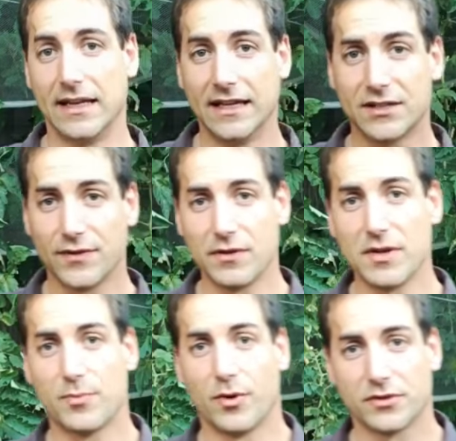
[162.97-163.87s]
And it's
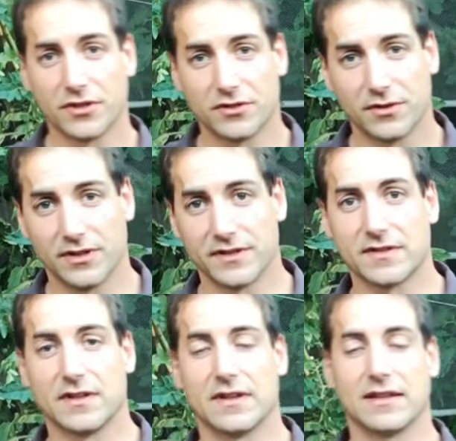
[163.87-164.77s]
very important to
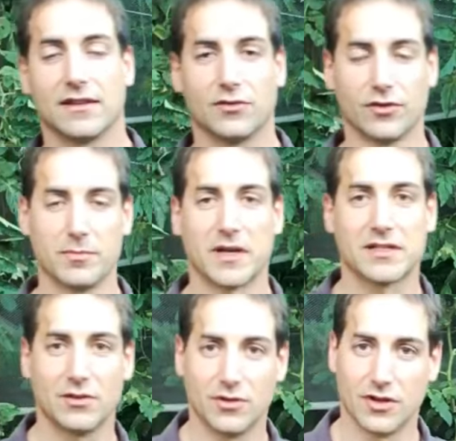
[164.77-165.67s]
understand that those
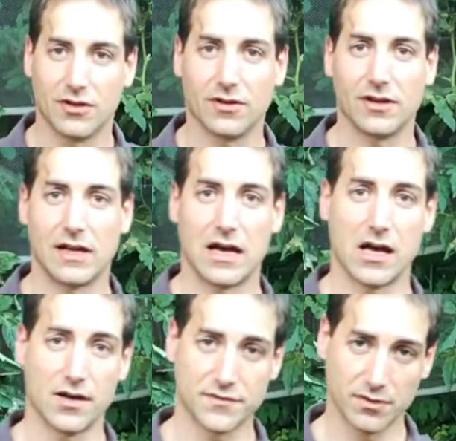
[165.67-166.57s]
bacteria
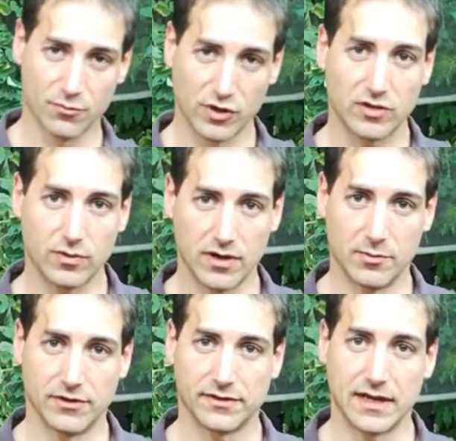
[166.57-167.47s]
have some
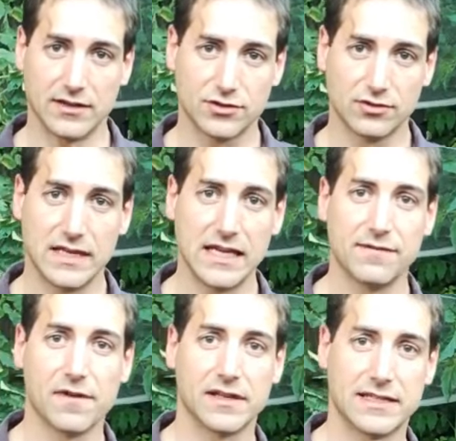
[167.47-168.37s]
requirements, and to
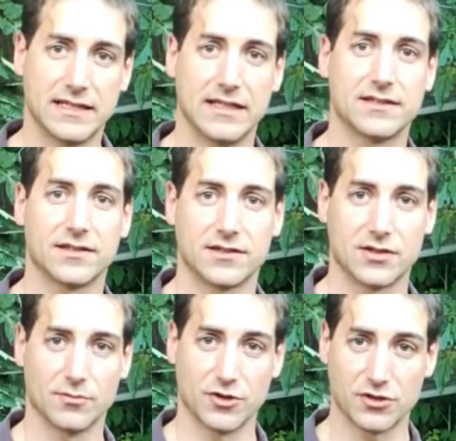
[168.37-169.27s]
live they need
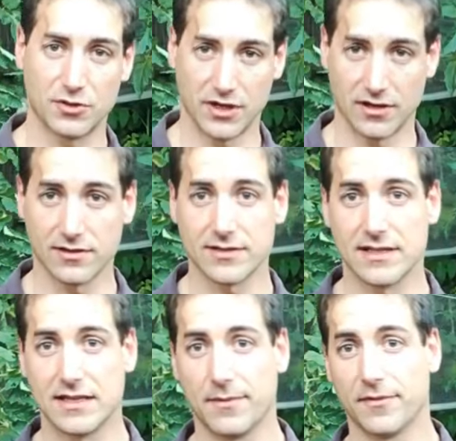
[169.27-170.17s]
some
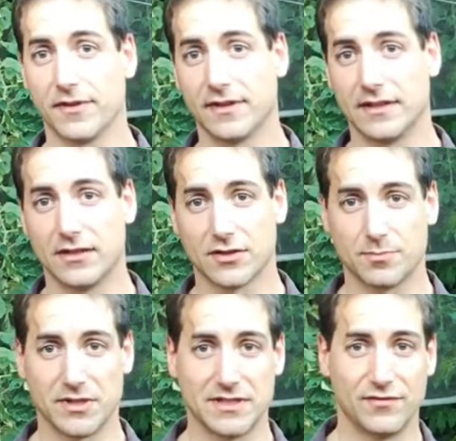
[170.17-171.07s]
nutrients, they
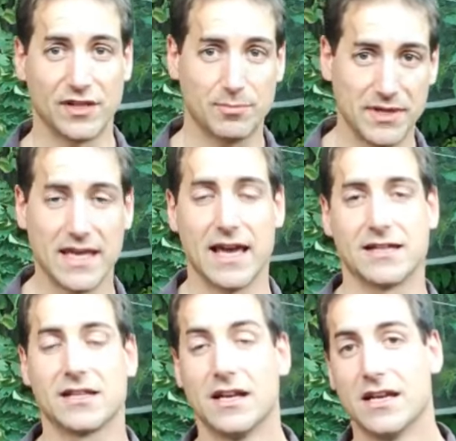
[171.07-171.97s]
need a specific
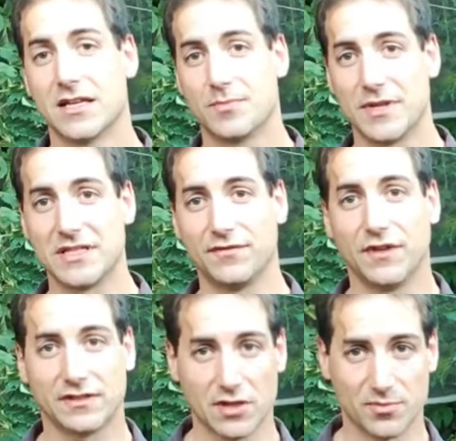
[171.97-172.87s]
pH,
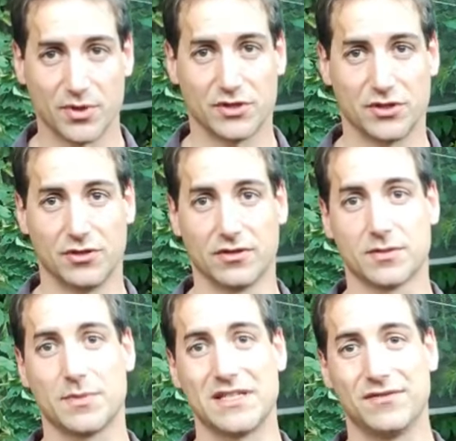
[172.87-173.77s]
specific
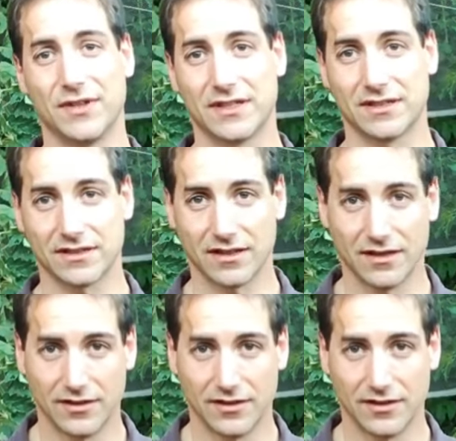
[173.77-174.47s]
temperature, specific